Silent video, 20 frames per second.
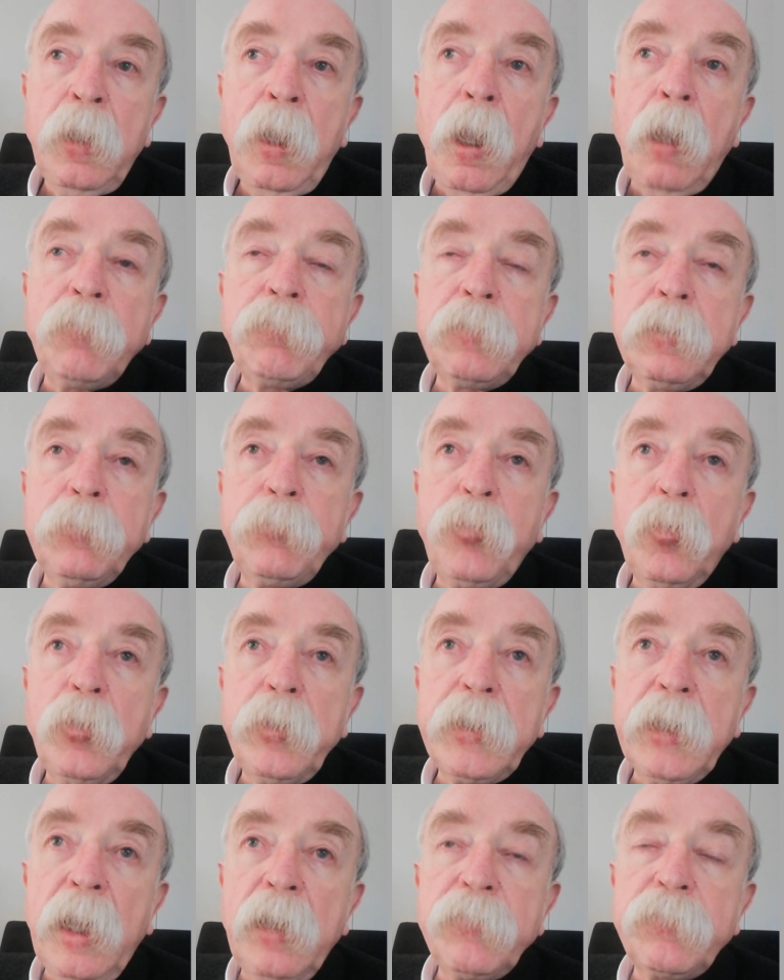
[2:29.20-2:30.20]
Alpha
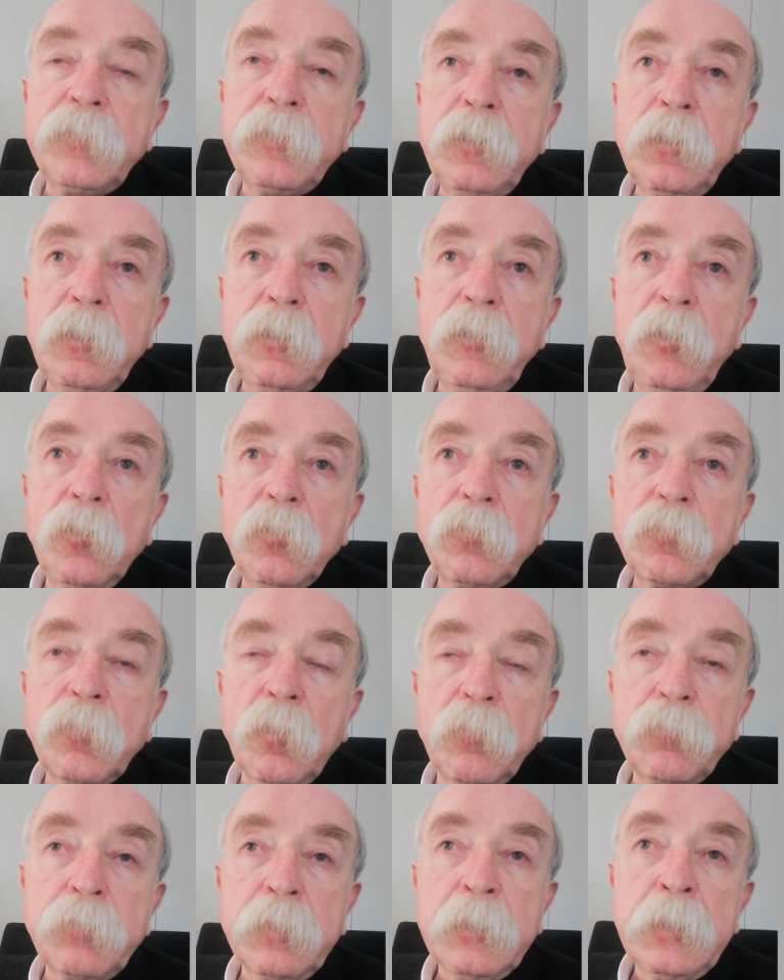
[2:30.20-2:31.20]
lipoic acid in a dose
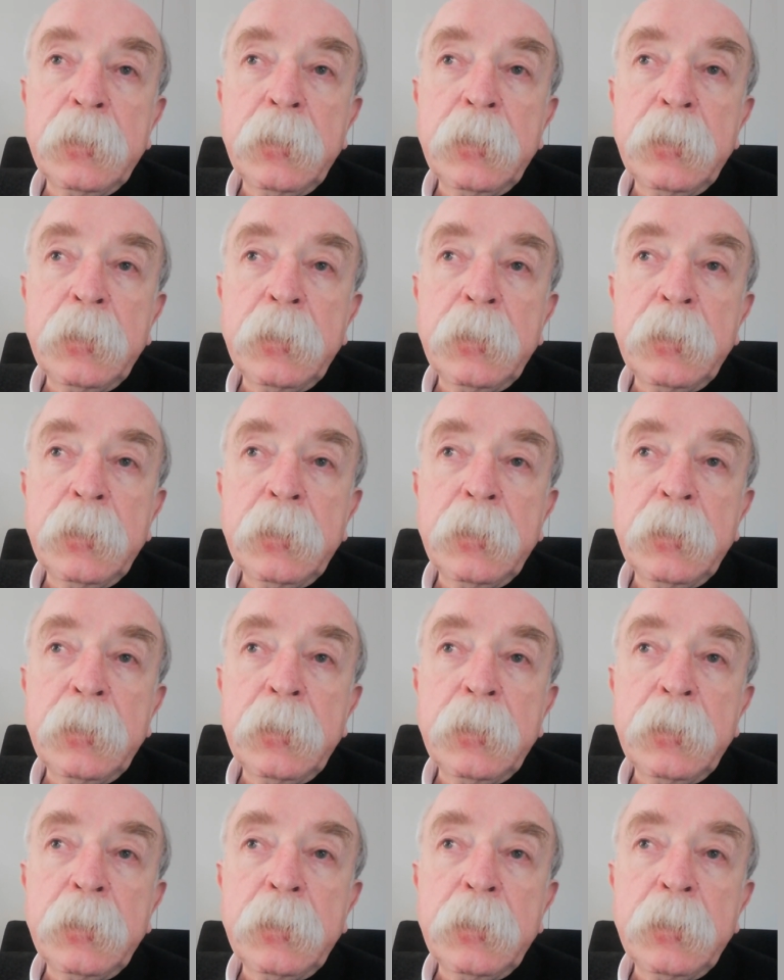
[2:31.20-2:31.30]
of